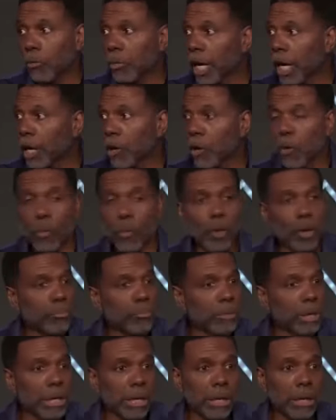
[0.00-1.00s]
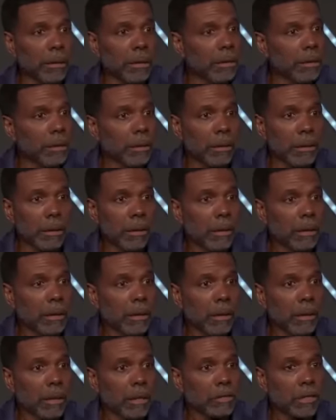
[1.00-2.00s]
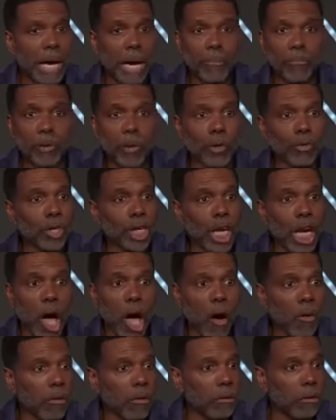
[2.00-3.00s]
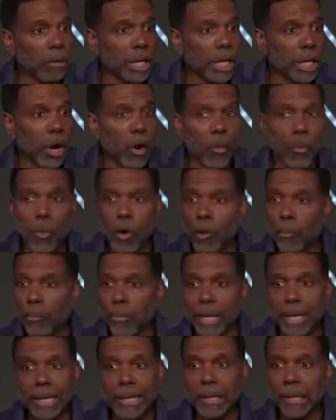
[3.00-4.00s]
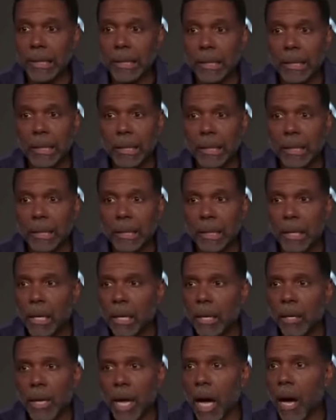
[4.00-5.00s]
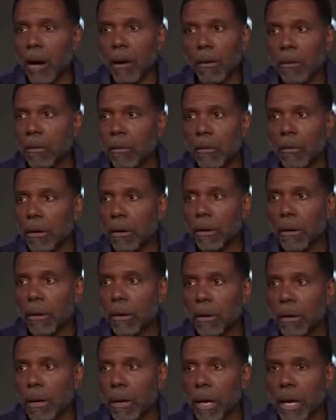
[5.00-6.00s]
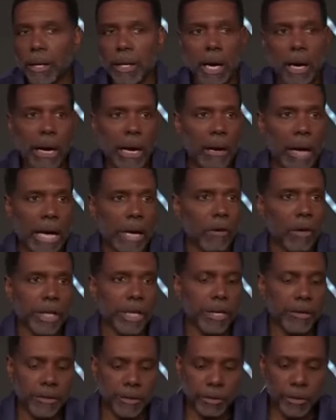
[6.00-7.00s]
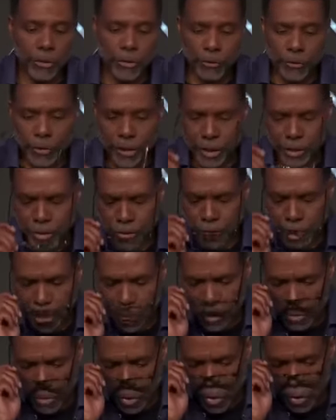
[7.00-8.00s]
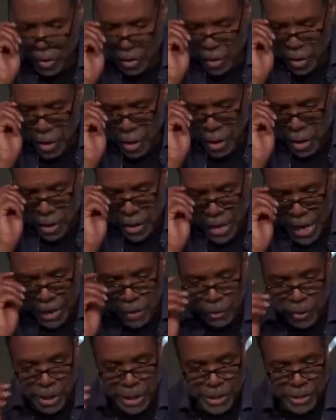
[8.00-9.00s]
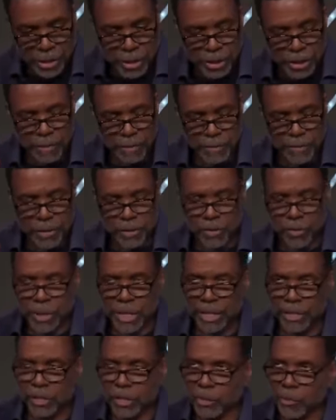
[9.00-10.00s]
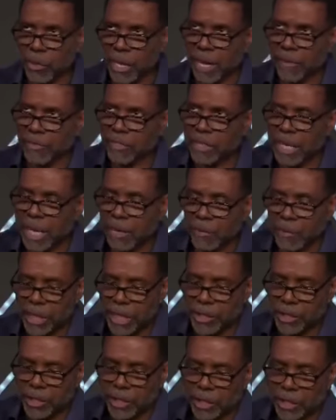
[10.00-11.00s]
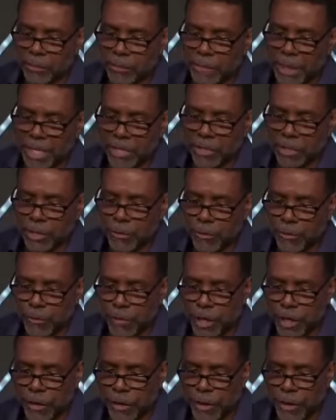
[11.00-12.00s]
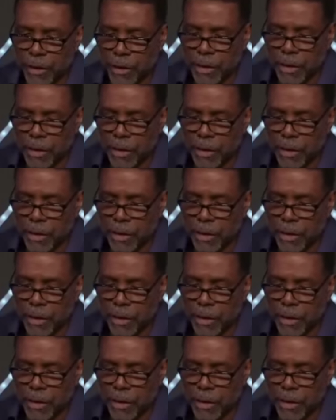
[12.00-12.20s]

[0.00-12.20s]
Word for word: daddy gonna whoop me, because I broke the law. He gonna whoop me. No, I don't carry those fears anymore. Not a relationship, this relationship we have is not a relationship based in fear,